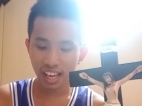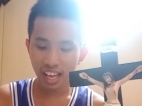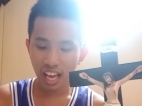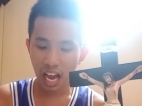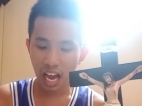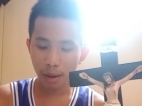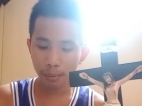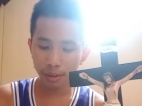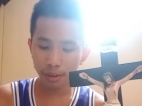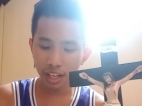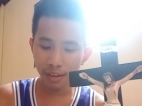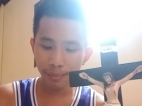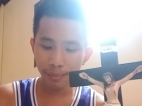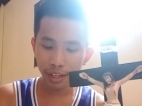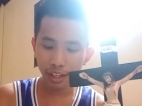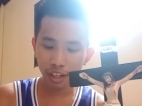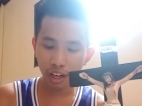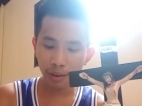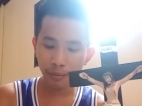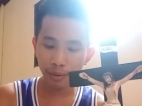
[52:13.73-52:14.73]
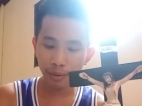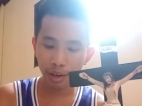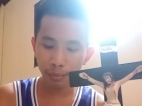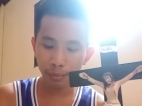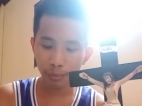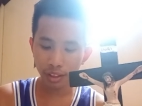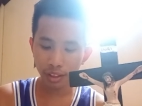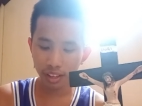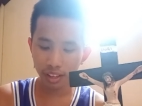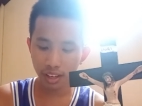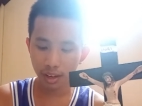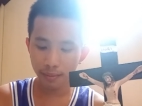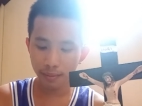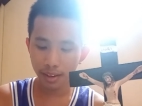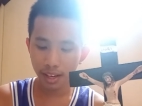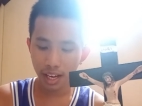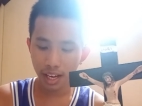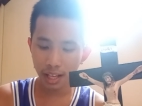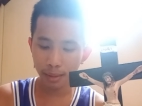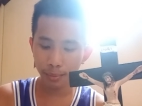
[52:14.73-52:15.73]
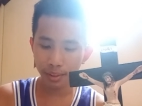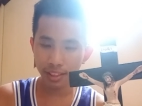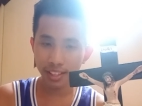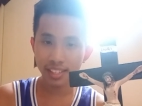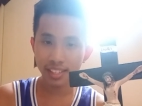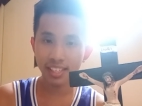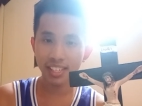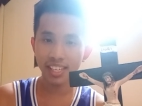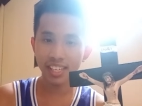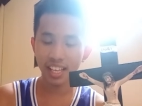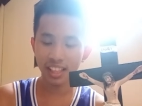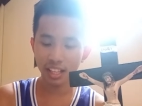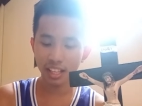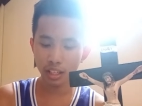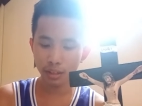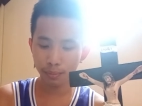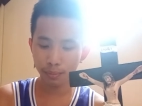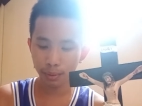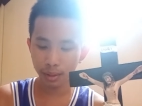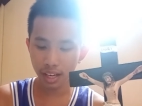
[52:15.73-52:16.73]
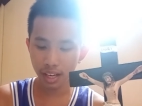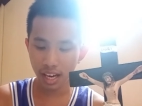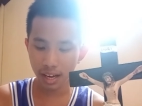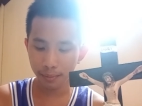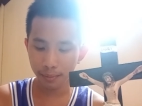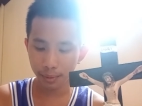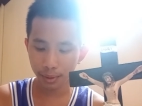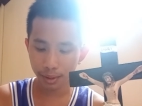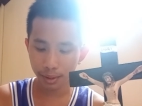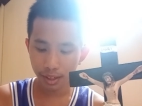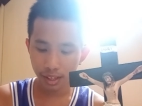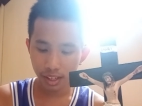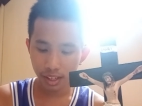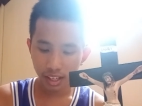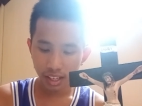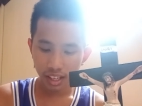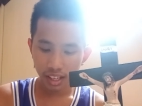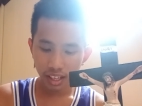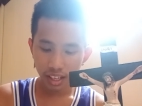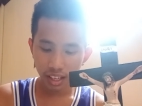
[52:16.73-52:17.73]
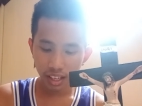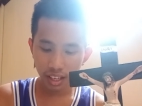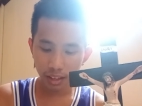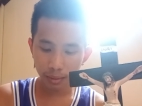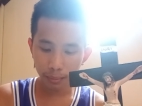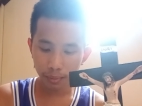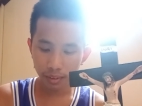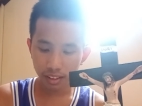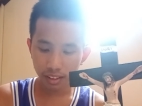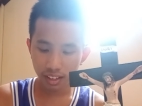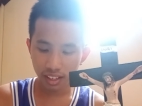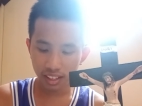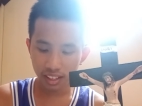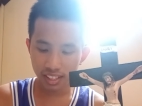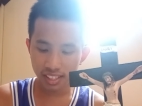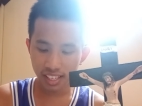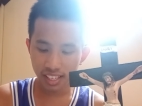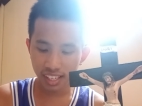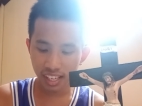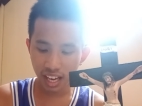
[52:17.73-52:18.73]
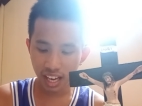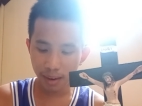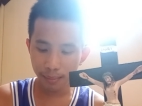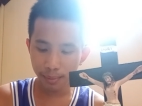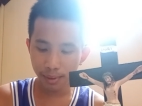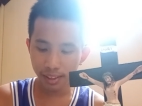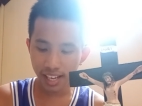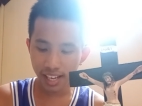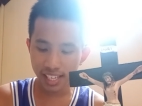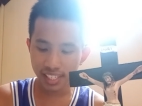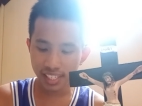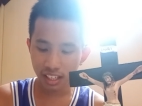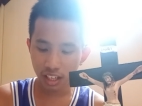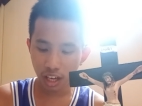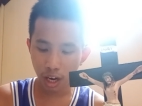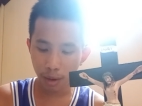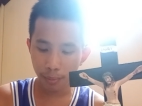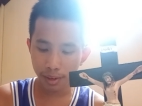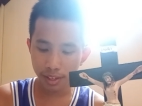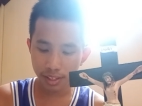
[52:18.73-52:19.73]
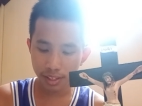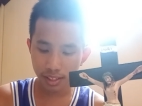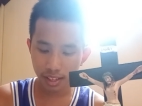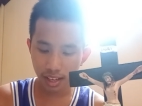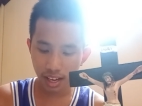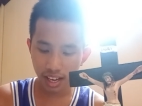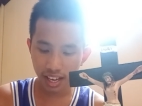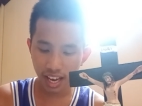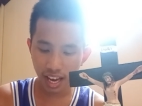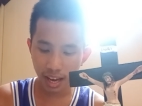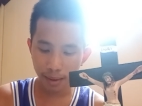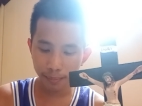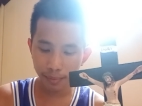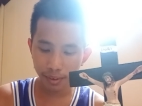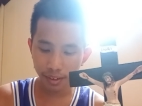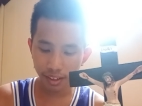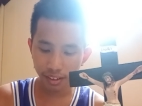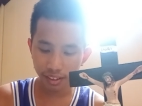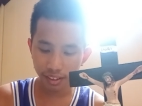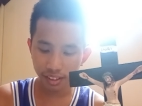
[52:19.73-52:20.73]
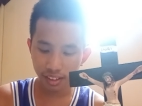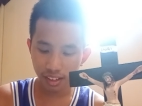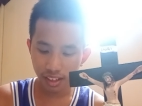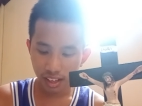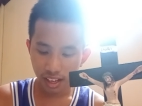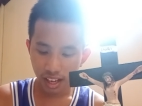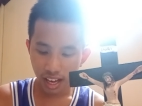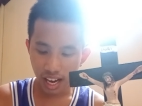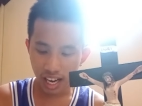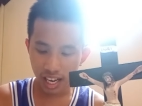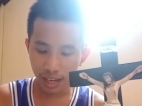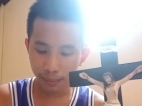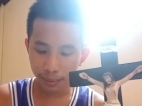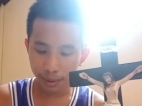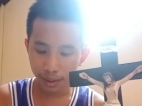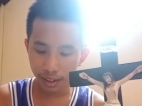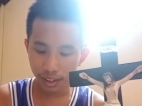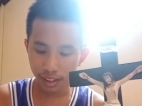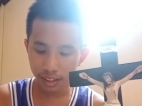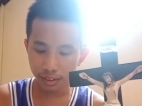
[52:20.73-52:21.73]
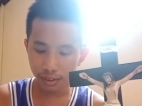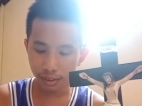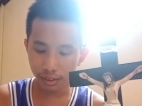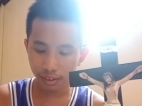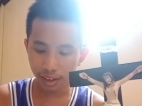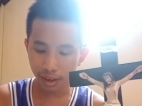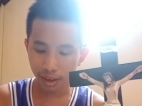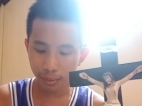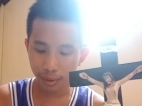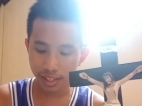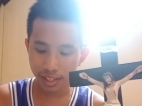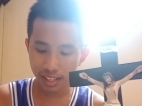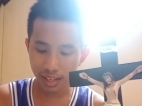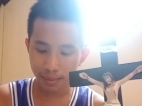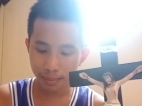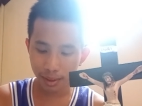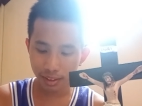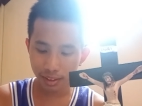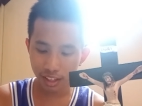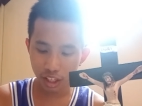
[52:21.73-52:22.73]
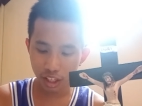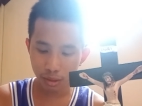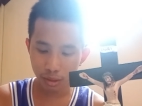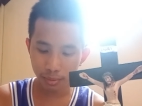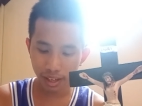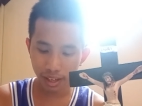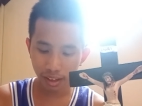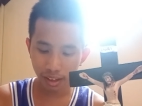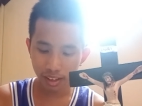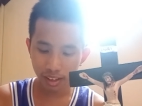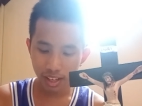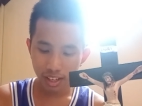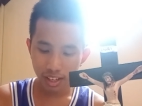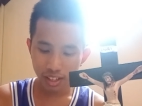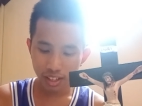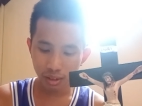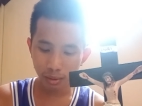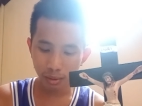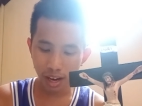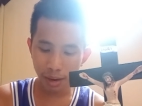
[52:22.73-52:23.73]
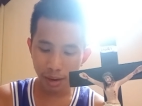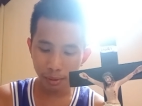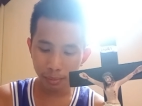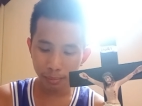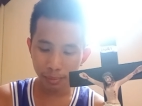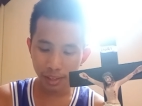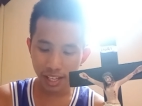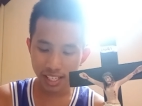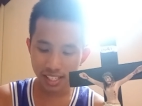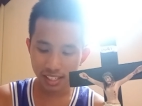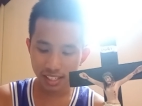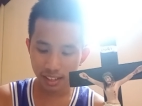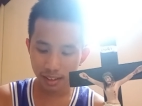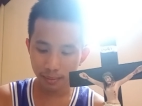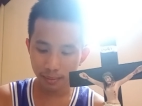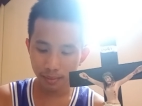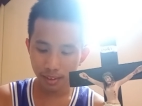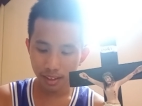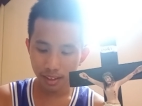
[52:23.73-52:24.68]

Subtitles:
I will keep my covenant with him and with his descendants forever. It is an everlasting covenant. I have heard your request about Ishmael. So I will bless him